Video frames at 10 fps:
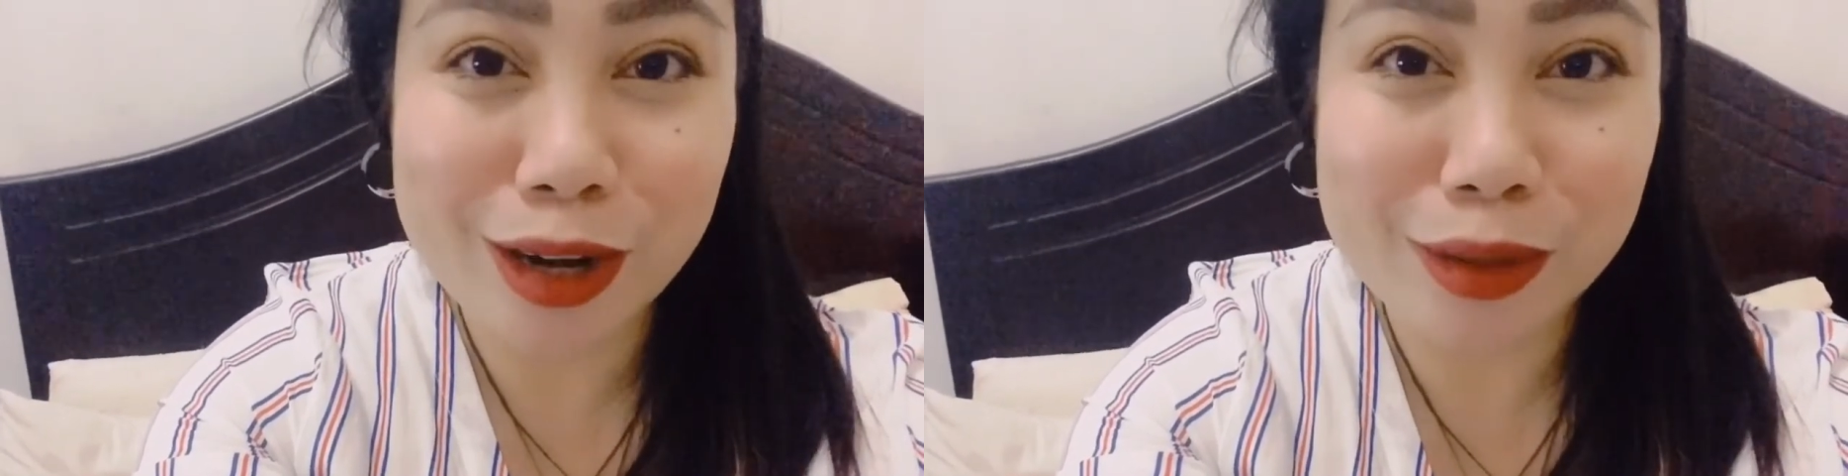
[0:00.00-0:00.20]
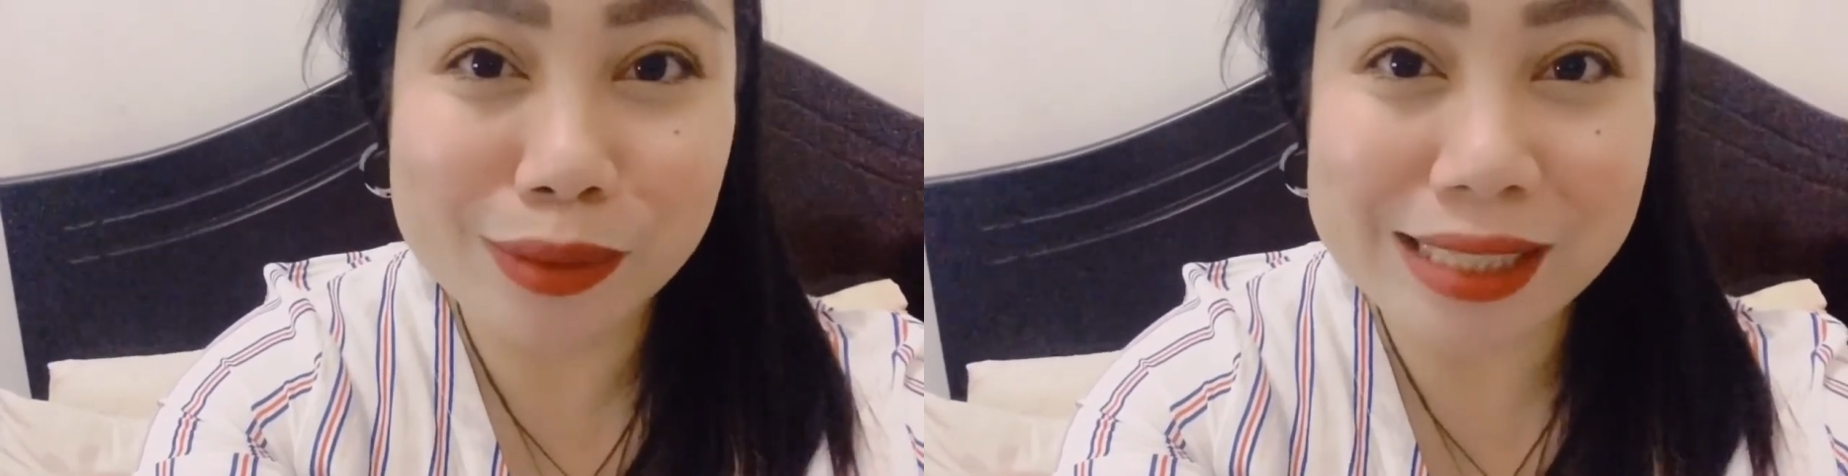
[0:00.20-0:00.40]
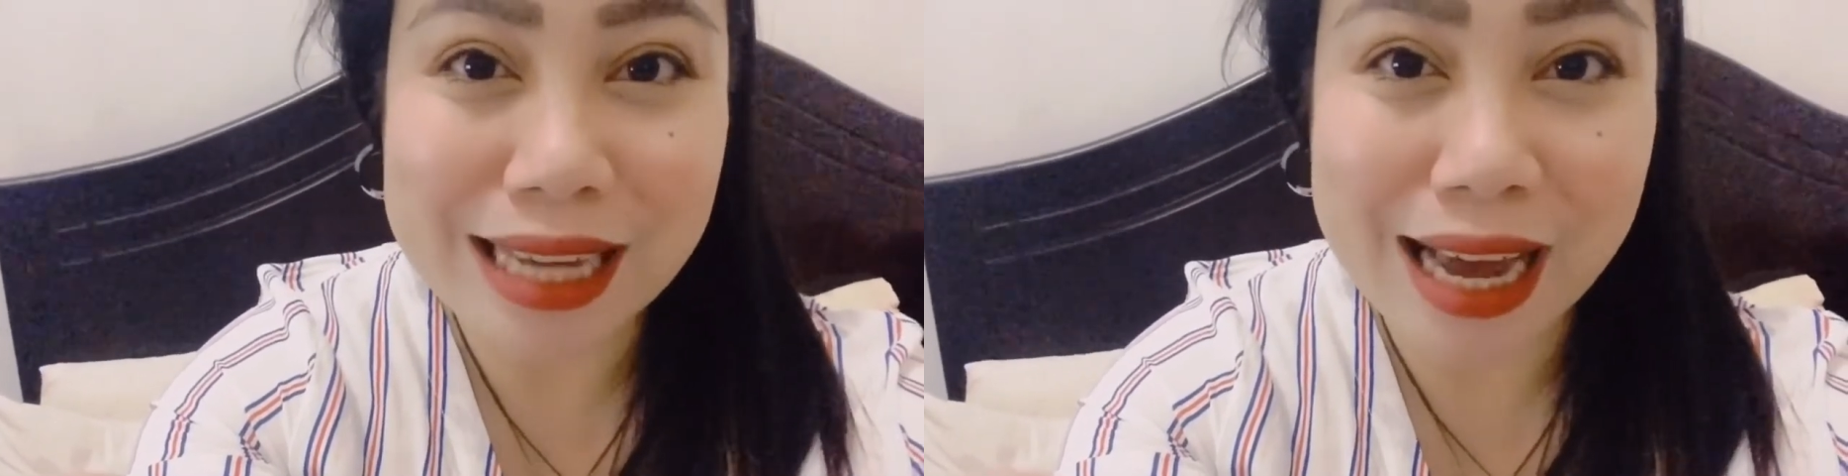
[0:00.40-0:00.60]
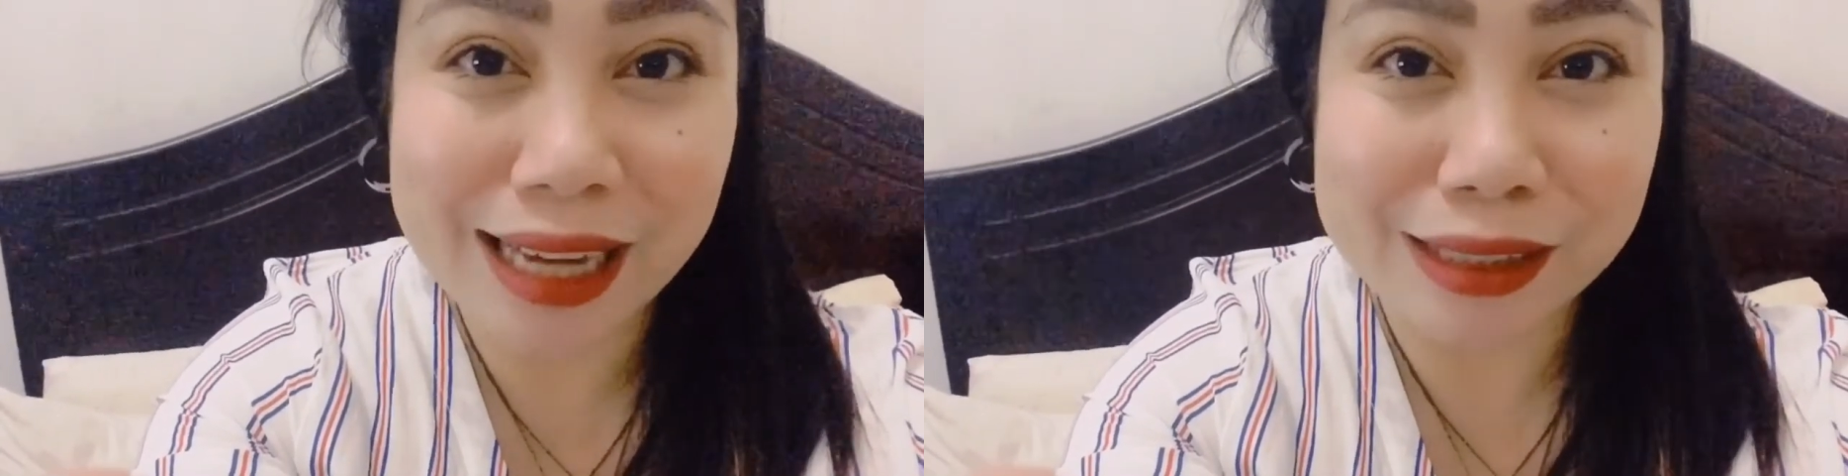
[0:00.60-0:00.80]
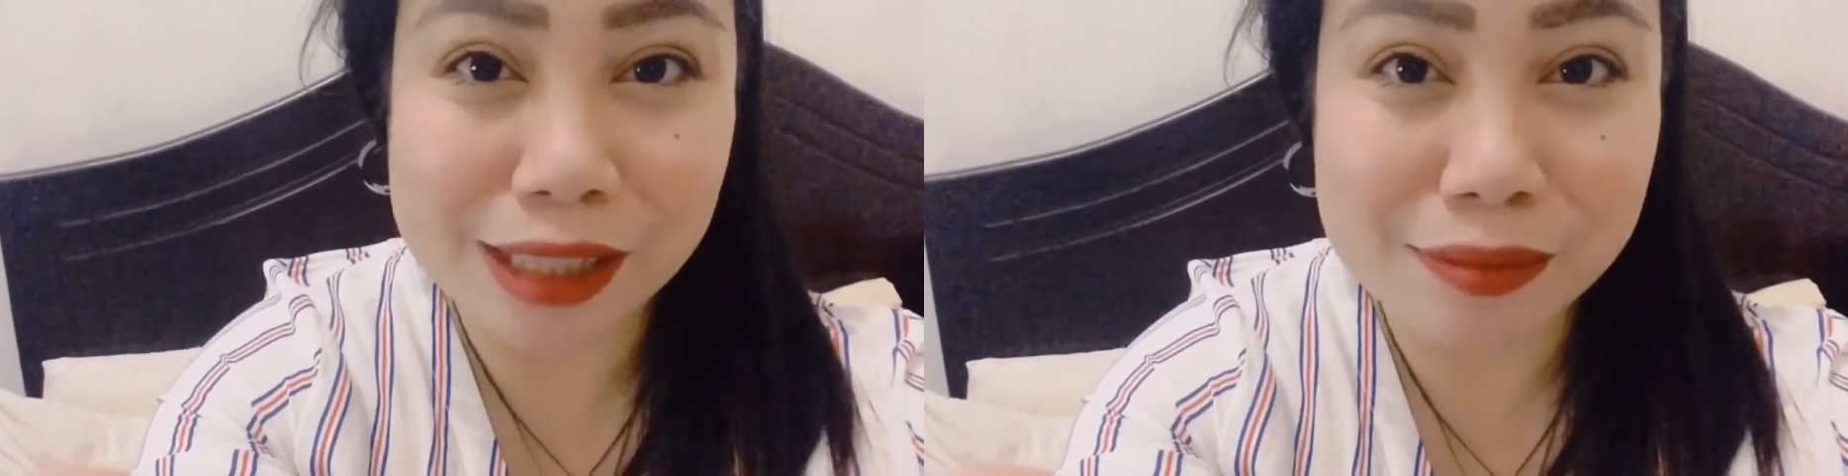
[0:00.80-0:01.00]
are those
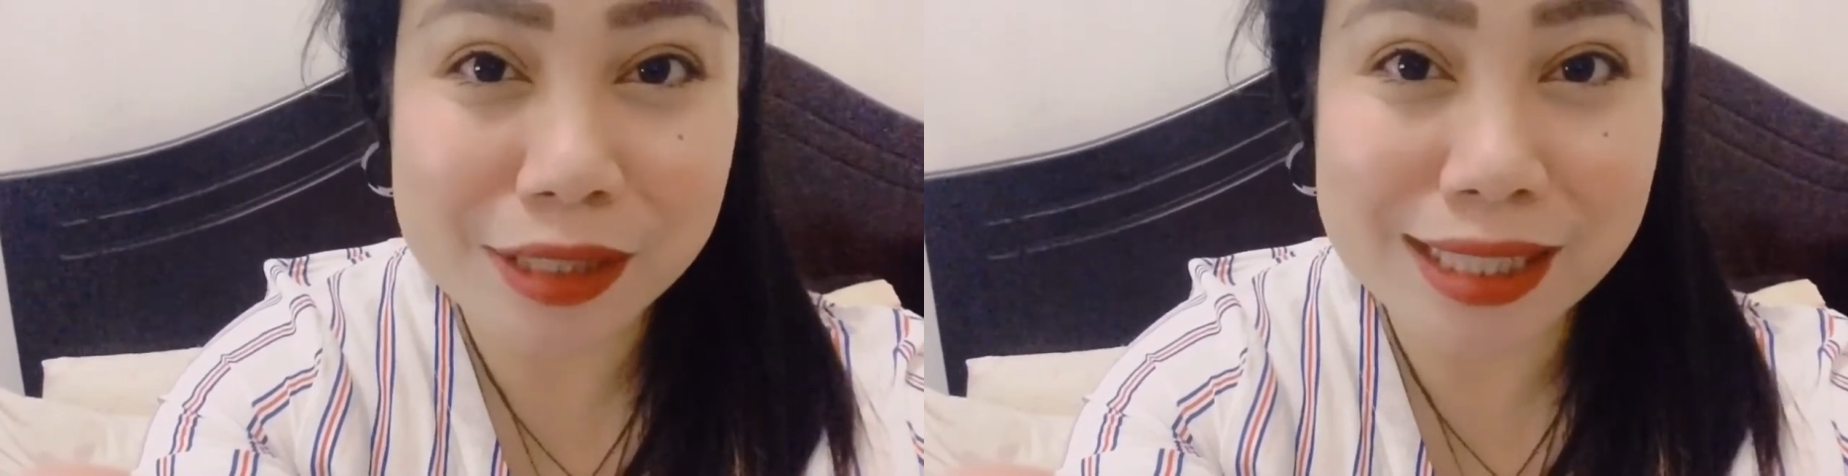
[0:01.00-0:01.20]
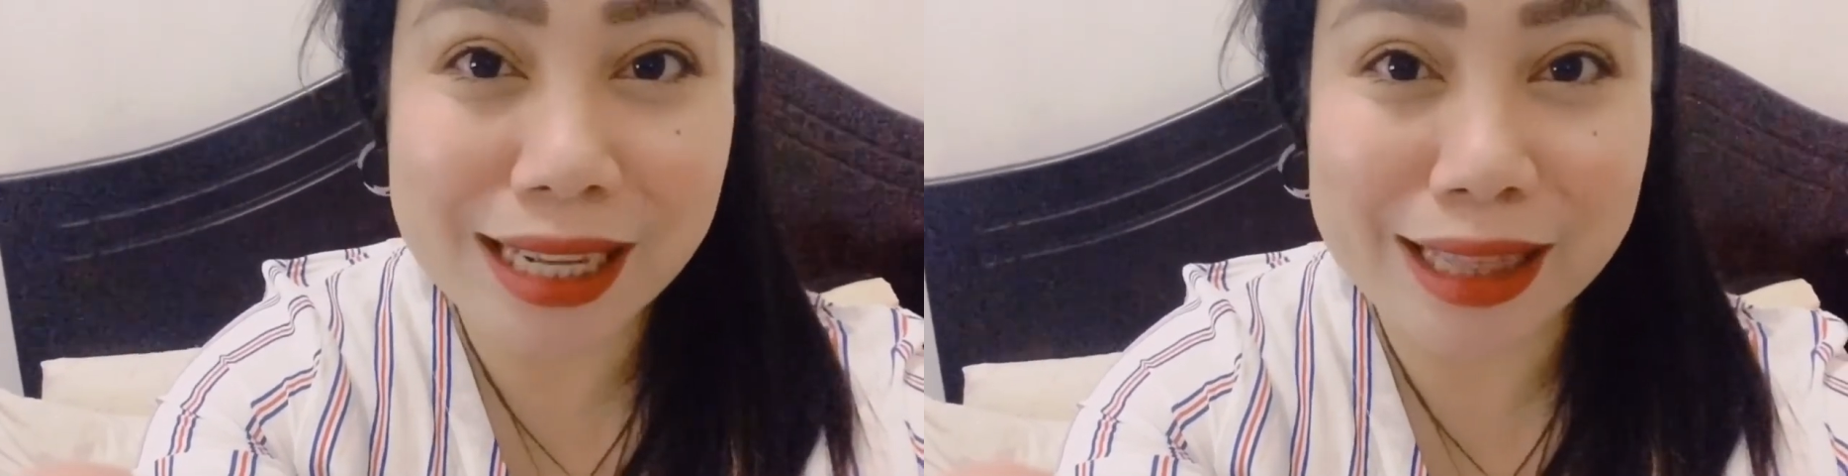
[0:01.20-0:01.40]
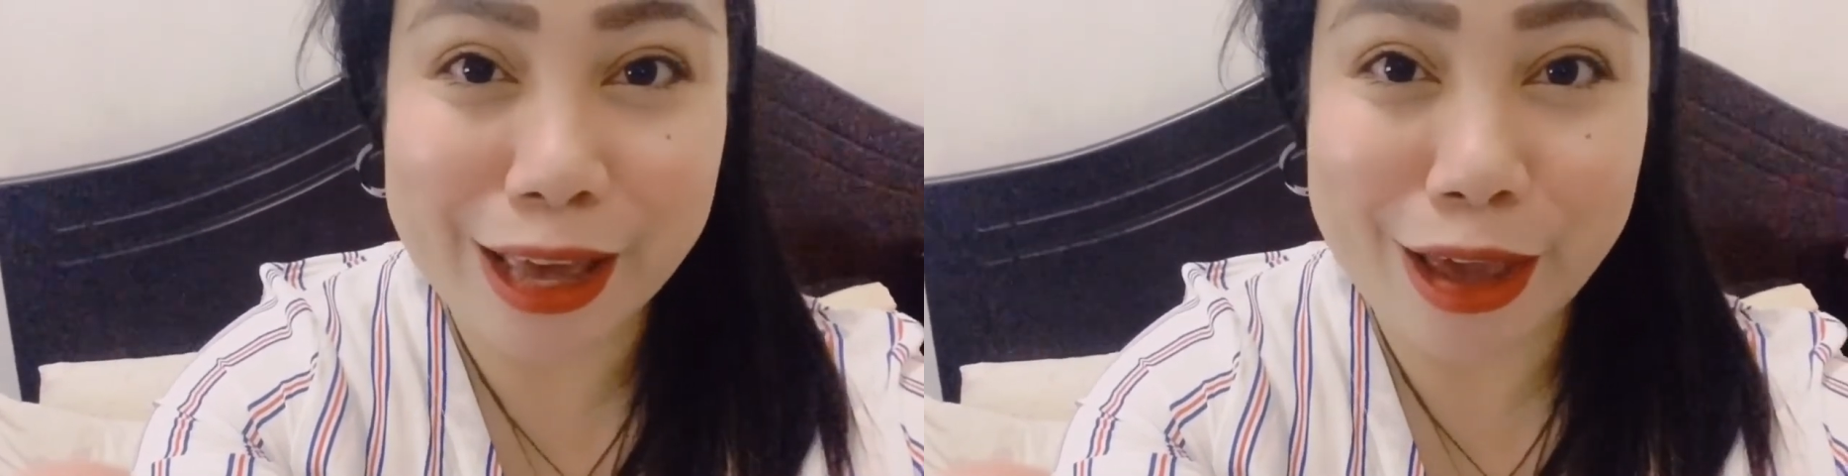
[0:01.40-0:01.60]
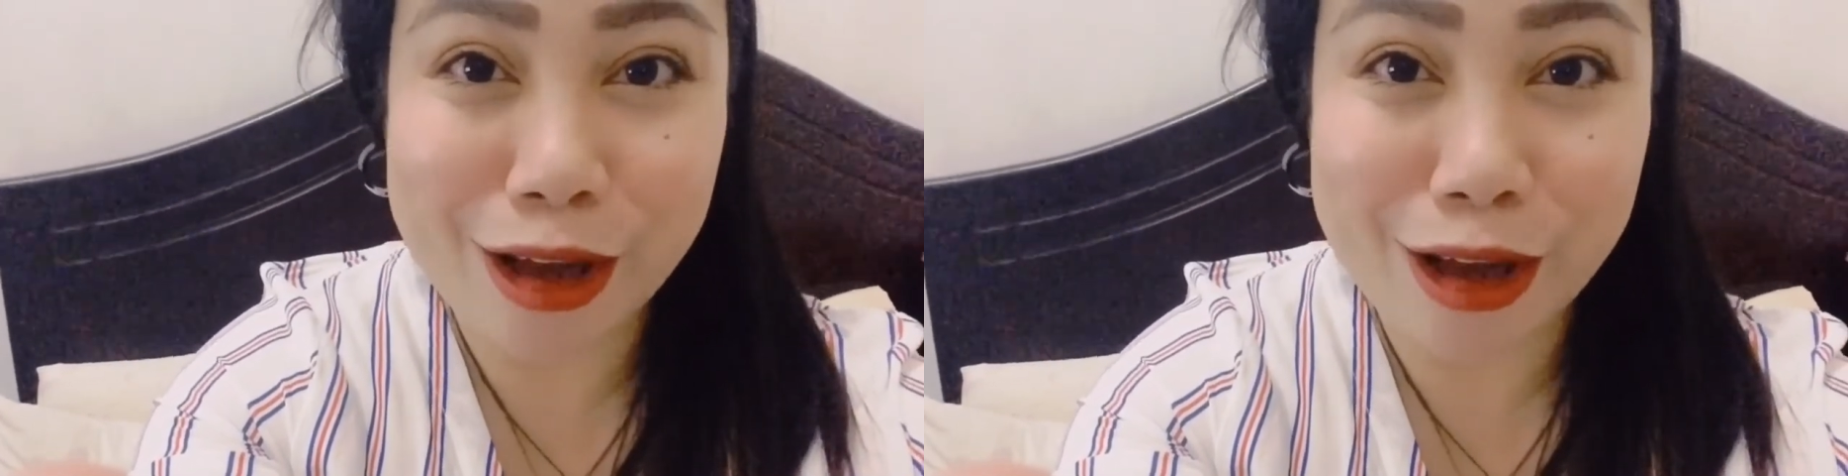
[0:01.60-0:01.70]
items that I